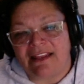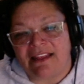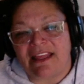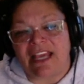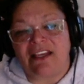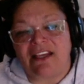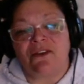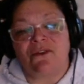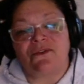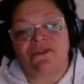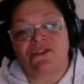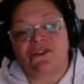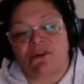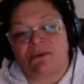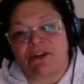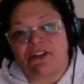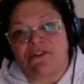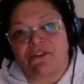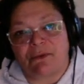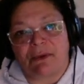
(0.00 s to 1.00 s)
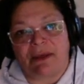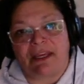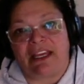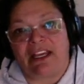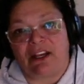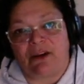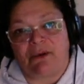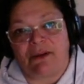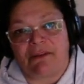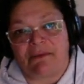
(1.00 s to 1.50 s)
thank you so much for being
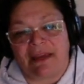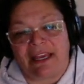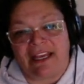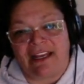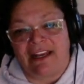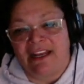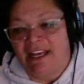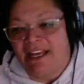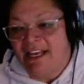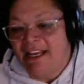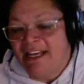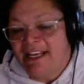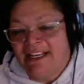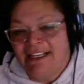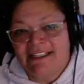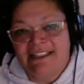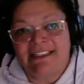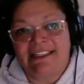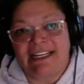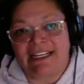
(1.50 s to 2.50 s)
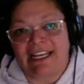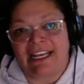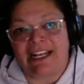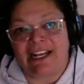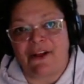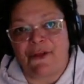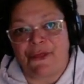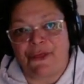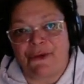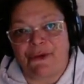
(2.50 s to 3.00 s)
here with me and
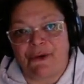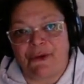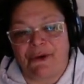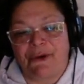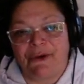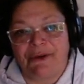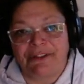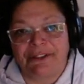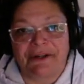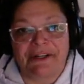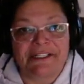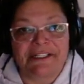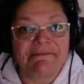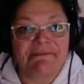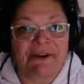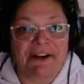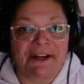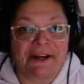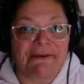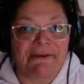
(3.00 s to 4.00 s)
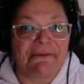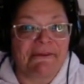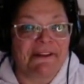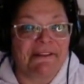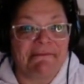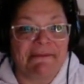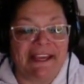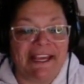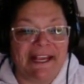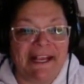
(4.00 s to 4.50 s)
sticking through Laura's part
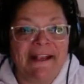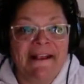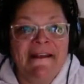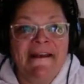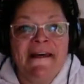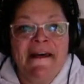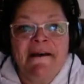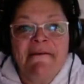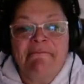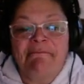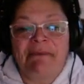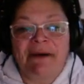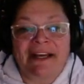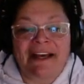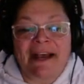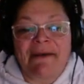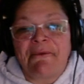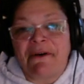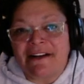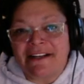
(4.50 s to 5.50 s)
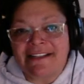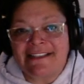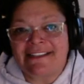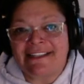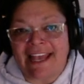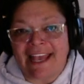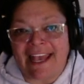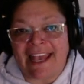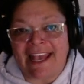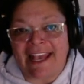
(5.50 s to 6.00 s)
with me. But I want to
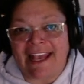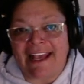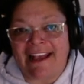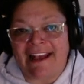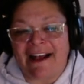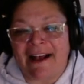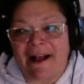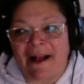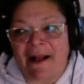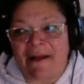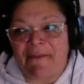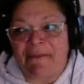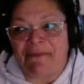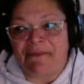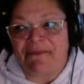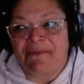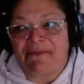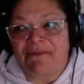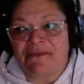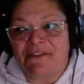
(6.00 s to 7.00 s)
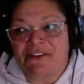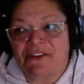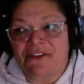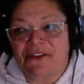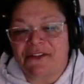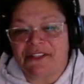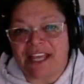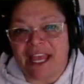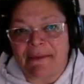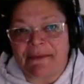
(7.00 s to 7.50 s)
say um, to
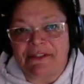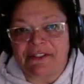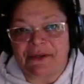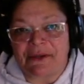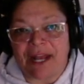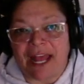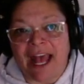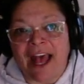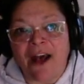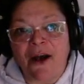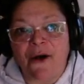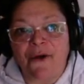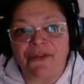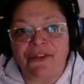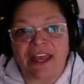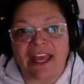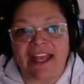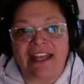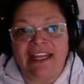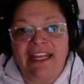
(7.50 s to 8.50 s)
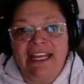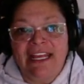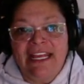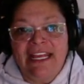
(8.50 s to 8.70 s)
close the episode out that